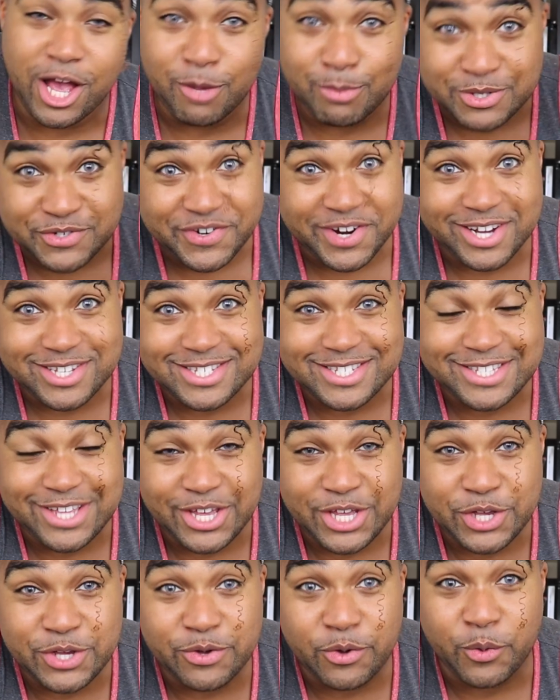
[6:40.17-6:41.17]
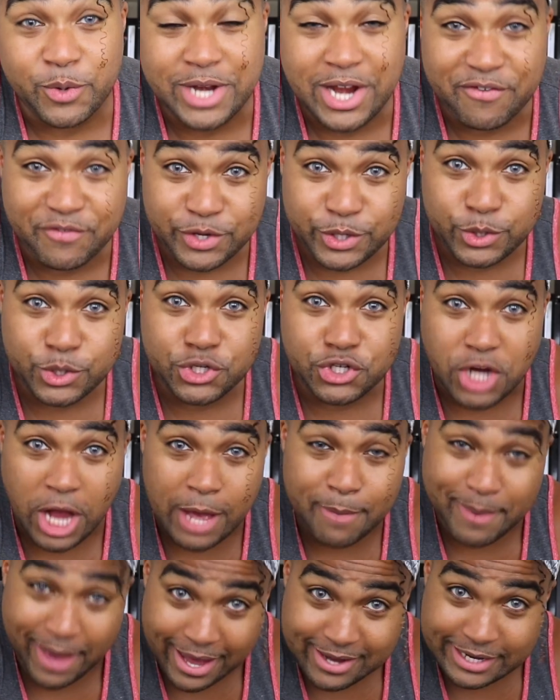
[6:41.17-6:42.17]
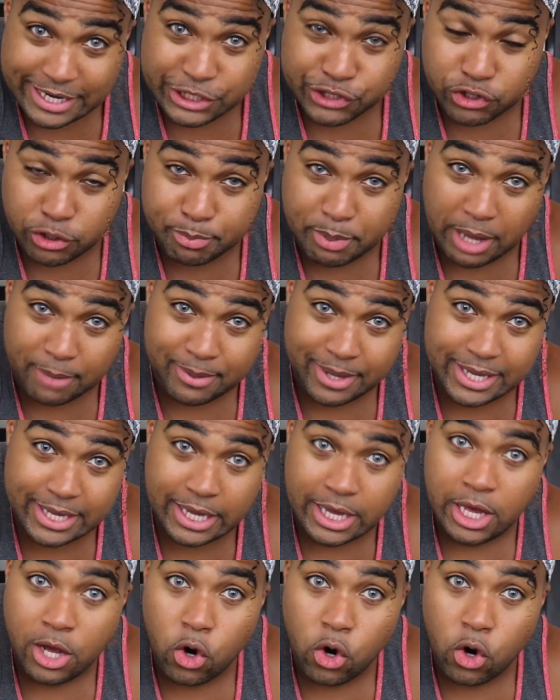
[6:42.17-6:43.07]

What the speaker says: I almost forgot to tell you, whenever you shop at Nature Republic